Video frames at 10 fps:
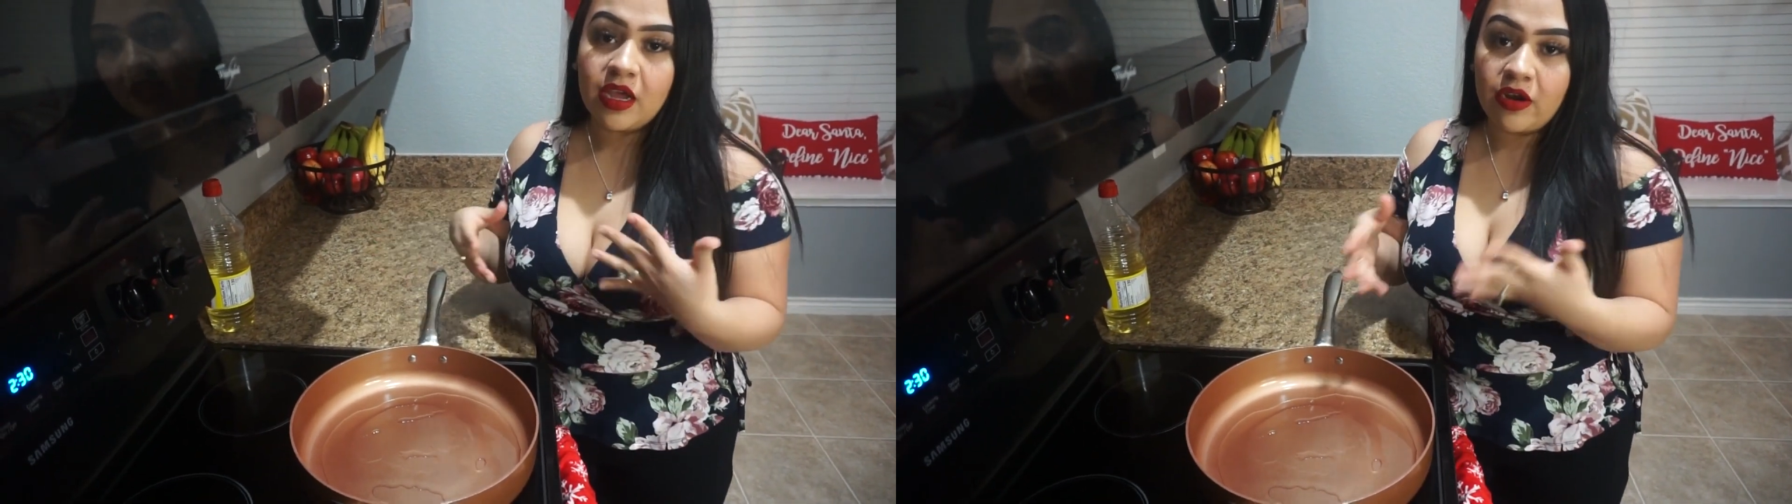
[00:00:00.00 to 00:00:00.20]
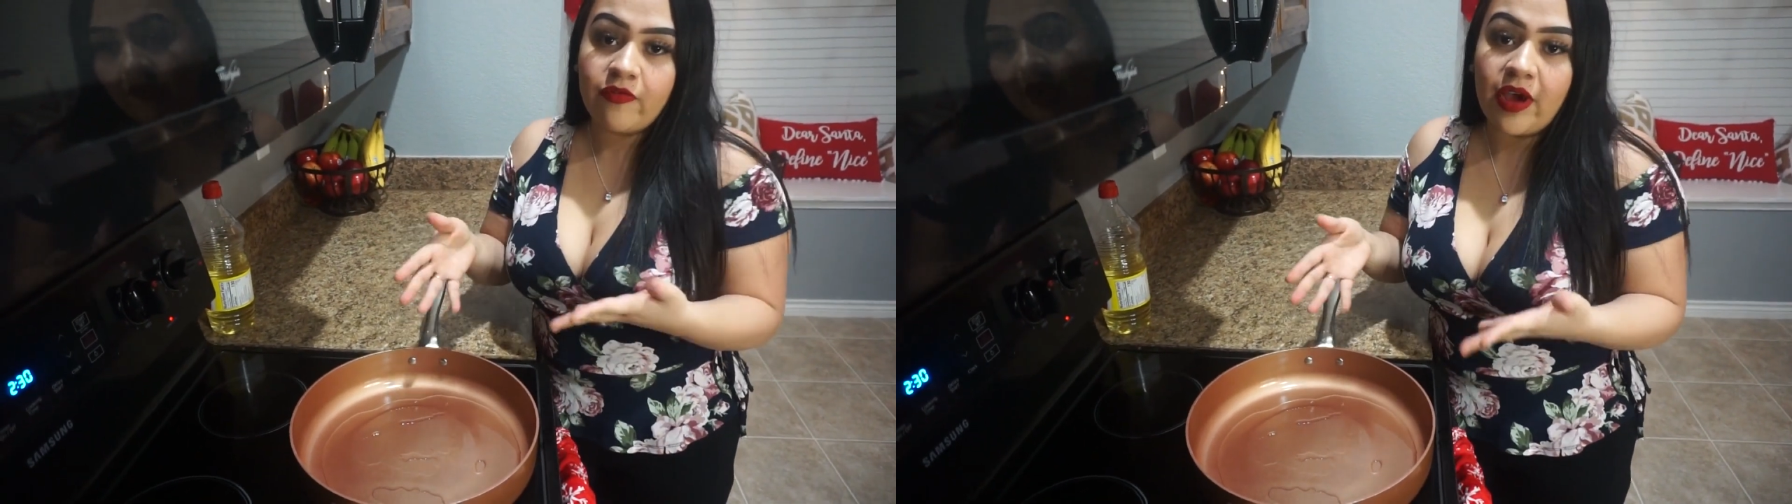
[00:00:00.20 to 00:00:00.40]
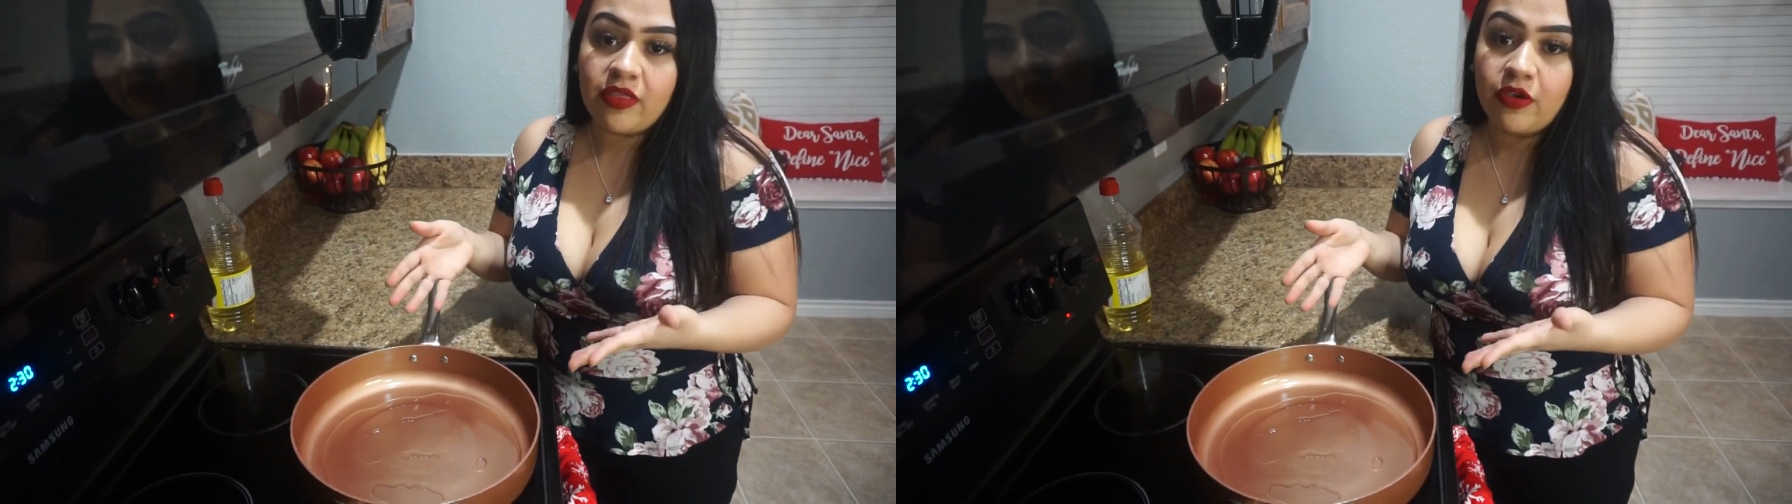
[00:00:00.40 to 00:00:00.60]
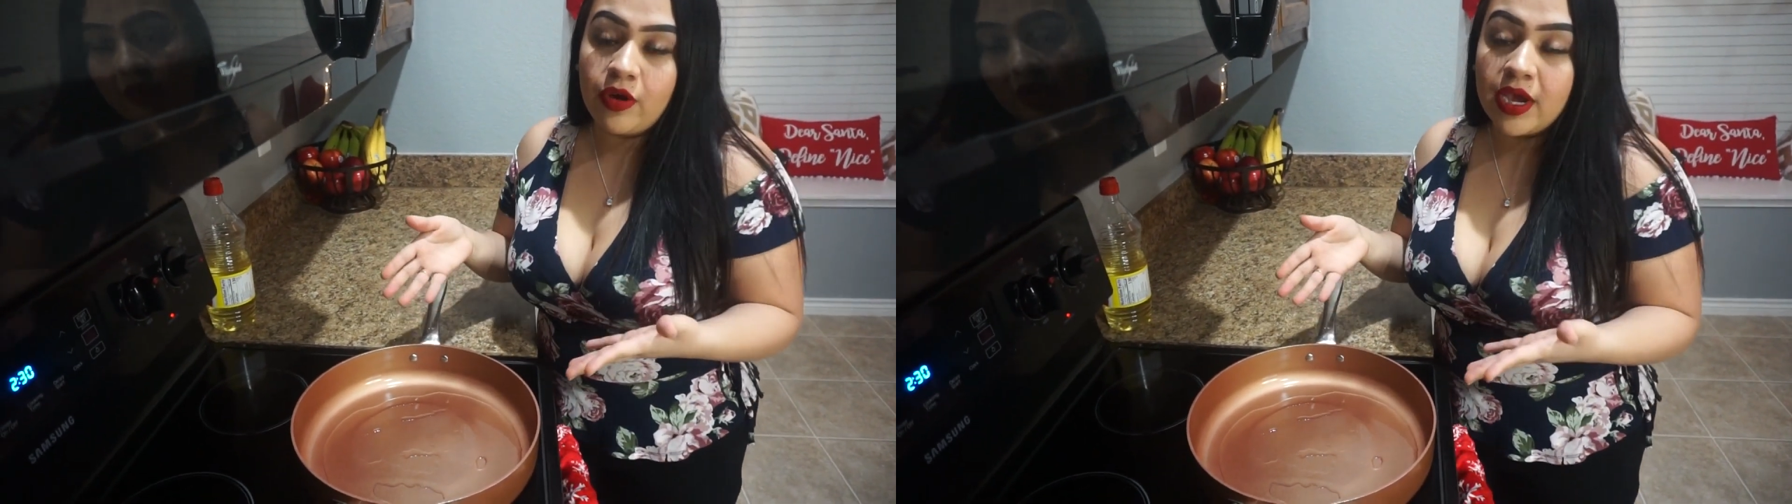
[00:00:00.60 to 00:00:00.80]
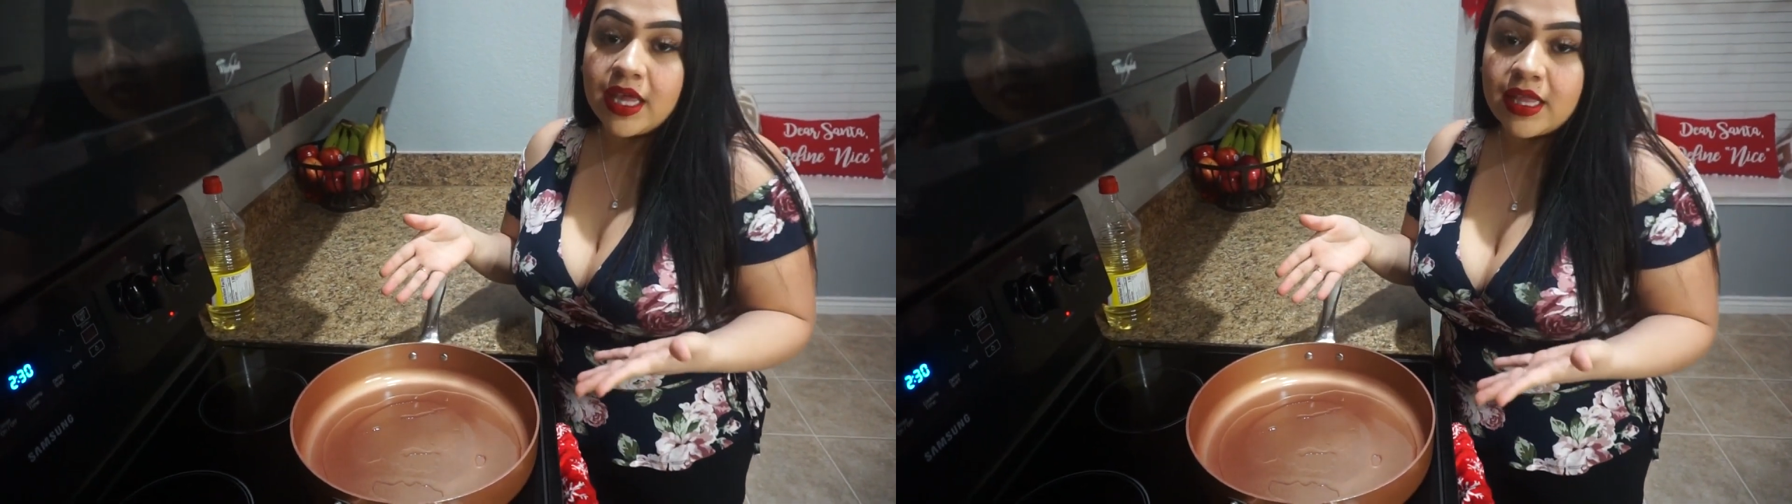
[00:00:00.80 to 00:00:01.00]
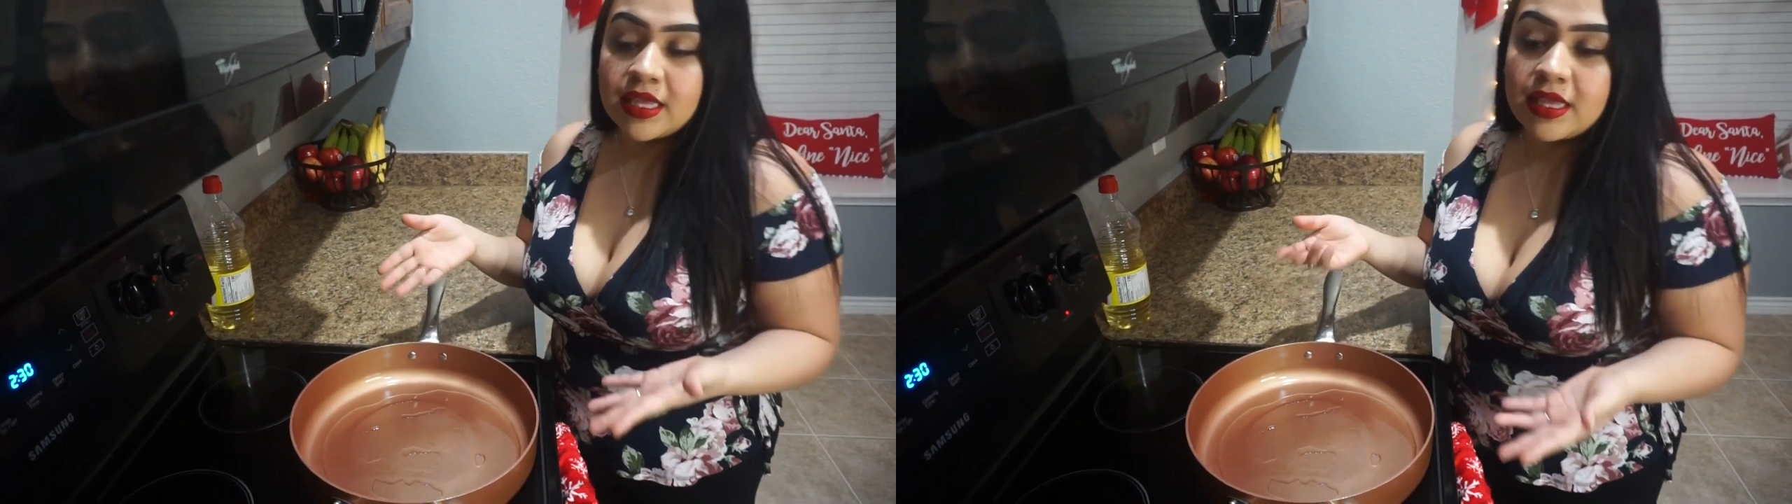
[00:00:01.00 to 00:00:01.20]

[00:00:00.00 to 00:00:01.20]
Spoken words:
gonna fry the grains.